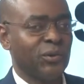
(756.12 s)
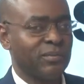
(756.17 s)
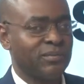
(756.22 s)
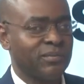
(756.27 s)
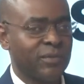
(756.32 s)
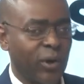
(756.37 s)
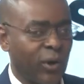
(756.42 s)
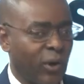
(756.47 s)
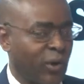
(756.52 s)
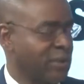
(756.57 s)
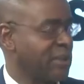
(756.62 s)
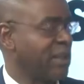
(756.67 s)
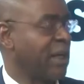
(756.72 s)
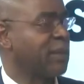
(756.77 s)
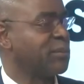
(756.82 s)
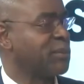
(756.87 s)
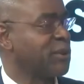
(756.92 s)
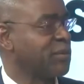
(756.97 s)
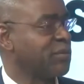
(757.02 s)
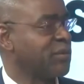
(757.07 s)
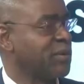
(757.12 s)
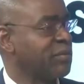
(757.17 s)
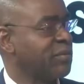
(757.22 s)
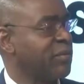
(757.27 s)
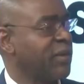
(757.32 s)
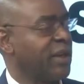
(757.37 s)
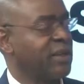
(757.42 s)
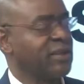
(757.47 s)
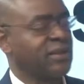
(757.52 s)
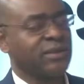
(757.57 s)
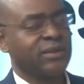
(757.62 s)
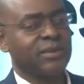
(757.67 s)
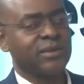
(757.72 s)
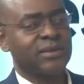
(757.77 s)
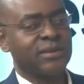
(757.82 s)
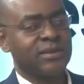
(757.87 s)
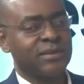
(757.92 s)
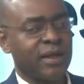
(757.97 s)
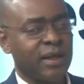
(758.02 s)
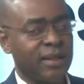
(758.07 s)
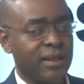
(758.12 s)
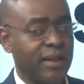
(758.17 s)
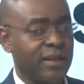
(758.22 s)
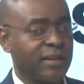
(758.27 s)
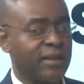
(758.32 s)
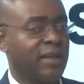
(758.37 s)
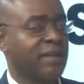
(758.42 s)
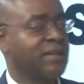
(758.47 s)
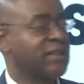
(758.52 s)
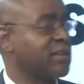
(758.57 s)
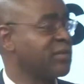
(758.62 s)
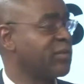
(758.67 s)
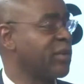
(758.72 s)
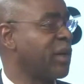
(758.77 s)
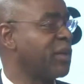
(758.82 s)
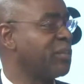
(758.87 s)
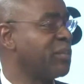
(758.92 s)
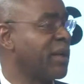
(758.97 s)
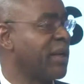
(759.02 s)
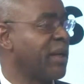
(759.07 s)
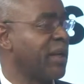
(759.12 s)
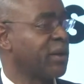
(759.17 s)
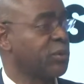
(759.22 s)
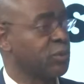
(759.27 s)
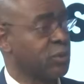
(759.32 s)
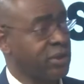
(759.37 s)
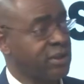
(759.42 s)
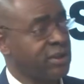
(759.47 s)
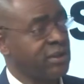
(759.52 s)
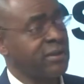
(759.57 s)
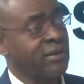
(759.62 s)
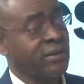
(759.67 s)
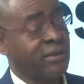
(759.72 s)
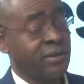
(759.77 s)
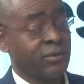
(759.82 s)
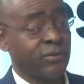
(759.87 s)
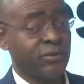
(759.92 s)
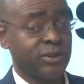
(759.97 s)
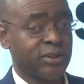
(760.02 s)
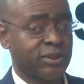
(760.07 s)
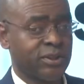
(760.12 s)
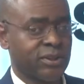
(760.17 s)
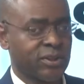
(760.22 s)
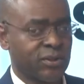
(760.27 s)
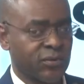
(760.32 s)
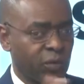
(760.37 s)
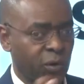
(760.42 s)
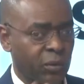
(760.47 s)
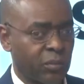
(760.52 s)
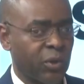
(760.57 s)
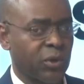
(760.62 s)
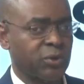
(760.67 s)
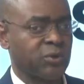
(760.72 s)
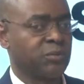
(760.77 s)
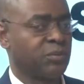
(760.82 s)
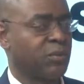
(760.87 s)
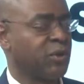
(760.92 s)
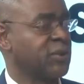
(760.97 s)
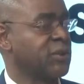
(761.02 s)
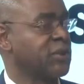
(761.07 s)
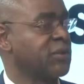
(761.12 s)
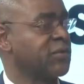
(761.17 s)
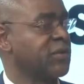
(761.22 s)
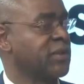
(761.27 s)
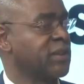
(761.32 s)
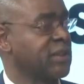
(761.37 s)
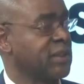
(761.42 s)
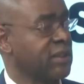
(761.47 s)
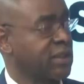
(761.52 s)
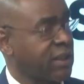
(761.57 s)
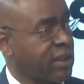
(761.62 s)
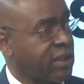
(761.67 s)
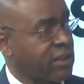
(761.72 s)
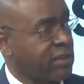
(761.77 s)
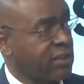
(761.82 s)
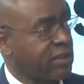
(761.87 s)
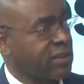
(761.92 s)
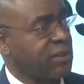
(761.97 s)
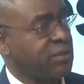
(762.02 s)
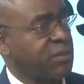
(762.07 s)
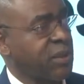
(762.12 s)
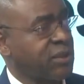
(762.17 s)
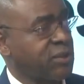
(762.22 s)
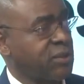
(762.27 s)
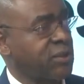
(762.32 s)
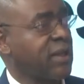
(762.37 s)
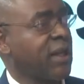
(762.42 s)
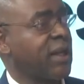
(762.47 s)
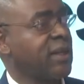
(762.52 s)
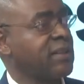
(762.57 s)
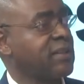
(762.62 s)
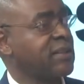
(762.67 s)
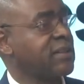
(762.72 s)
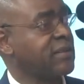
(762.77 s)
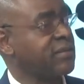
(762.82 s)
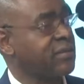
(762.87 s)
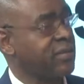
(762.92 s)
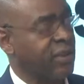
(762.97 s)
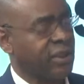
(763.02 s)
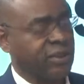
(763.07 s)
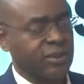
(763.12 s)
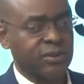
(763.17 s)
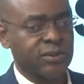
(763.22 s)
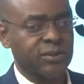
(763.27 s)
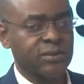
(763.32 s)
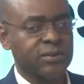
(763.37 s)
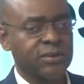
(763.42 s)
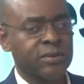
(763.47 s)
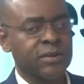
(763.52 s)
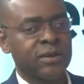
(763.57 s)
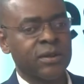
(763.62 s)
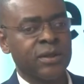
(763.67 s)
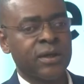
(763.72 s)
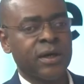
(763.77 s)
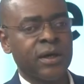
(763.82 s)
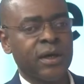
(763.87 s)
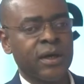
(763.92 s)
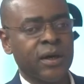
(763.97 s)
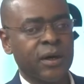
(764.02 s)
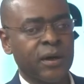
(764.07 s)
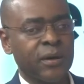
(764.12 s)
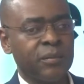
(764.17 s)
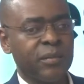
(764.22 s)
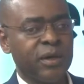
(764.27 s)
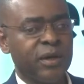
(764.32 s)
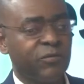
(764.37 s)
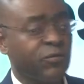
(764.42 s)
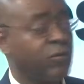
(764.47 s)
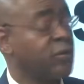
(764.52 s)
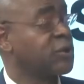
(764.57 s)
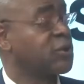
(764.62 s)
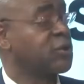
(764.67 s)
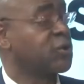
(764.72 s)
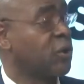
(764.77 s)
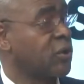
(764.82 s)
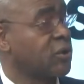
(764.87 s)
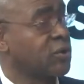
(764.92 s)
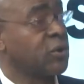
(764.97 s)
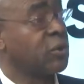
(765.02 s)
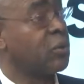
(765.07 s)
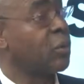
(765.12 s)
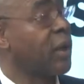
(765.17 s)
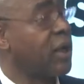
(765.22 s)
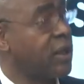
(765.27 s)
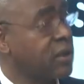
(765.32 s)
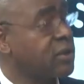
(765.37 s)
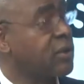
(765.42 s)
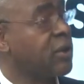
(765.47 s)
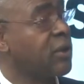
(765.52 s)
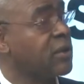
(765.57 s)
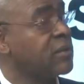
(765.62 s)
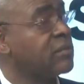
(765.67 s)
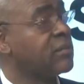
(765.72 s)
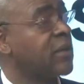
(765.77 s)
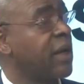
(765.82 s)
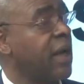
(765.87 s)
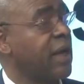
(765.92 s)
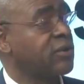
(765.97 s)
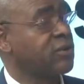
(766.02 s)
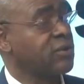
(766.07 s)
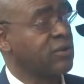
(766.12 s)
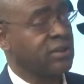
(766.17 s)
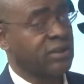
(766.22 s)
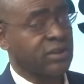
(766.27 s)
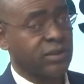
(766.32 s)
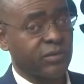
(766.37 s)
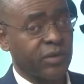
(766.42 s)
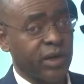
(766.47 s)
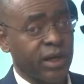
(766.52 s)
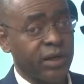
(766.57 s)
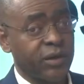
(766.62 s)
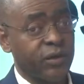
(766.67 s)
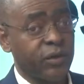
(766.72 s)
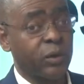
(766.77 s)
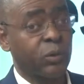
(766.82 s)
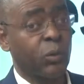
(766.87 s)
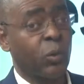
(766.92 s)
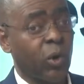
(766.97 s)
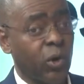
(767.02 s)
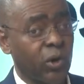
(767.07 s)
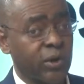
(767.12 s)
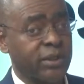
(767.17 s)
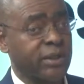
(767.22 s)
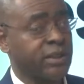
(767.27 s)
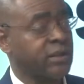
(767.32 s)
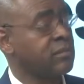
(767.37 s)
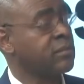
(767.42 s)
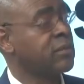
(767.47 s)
all types of investors. And then there's development equity, which is for much more sophisticated, specialized investors. Infrastructure well done actually is a very rewarding